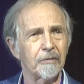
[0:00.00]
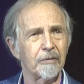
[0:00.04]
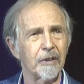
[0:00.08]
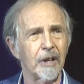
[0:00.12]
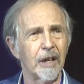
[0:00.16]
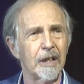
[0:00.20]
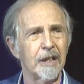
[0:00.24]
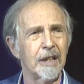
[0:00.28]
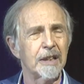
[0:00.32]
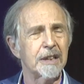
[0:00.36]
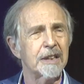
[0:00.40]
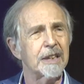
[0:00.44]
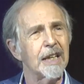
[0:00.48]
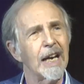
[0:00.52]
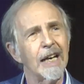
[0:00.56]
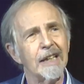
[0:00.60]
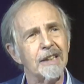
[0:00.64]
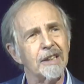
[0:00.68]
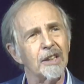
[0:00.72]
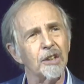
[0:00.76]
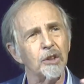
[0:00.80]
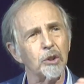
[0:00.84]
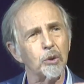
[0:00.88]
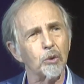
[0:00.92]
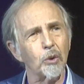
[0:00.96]
And it's that
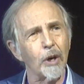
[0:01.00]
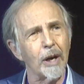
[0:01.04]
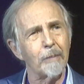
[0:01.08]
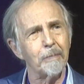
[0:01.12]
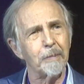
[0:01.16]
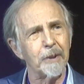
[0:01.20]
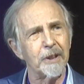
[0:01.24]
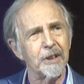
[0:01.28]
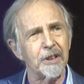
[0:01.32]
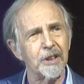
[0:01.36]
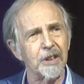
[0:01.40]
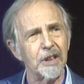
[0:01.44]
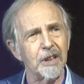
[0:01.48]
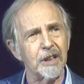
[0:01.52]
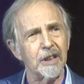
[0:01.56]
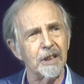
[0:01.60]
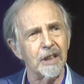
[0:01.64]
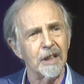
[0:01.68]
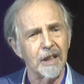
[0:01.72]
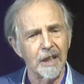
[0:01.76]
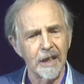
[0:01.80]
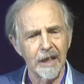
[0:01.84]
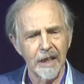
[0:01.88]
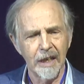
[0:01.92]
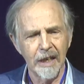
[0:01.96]
discrepancy
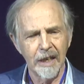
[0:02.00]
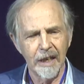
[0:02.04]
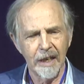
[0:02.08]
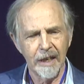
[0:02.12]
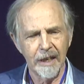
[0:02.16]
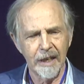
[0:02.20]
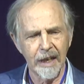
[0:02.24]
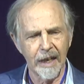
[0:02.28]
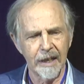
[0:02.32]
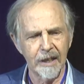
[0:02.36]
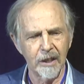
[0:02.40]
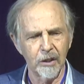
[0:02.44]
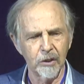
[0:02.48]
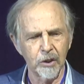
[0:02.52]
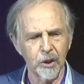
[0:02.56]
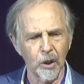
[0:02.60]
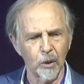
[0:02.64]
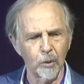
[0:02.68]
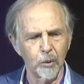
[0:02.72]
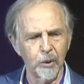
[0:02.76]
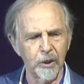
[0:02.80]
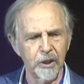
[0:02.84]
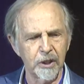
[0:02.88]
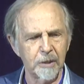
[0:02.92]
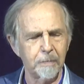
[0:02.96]
that has
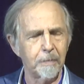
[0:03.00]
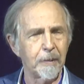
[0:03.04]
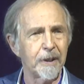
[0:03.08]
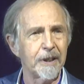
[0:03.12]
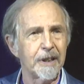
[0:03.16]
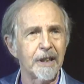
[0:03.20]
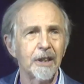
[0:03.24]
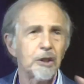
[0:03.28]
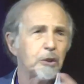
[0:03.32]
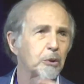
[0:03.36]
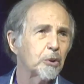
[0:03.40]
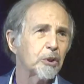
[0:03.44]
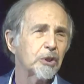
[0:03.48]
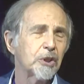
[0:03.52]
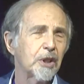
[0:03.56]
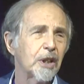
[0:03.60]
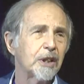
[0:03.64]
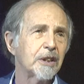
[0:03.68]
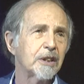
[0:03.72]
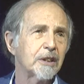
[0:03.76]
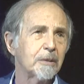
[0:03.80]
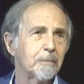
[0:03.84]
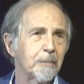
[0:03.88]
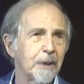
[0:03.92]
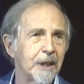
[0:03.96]
always been interesting
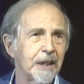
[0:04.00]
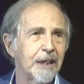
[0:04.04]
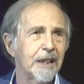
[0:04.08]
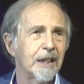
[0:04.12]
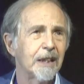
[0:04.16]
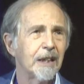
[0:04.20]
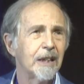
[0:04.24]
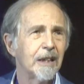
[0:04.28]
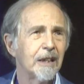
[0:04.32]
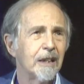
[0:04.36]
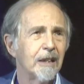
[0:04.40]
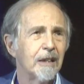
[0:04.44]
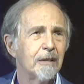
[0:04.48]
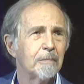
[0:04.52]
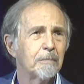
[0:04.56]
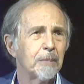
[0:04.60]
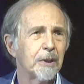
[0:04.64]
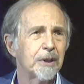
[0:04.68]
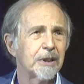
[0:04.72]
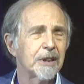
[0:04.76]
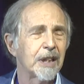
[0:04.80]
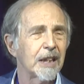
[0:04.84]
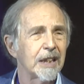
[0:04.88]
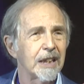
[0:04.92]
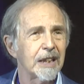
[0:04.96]
to me,
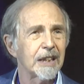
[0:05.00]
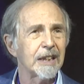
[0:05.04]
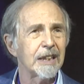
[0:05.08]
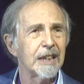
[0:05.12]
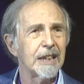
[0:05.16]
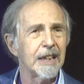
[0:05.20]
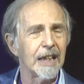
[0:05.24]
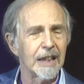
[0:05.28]
particularly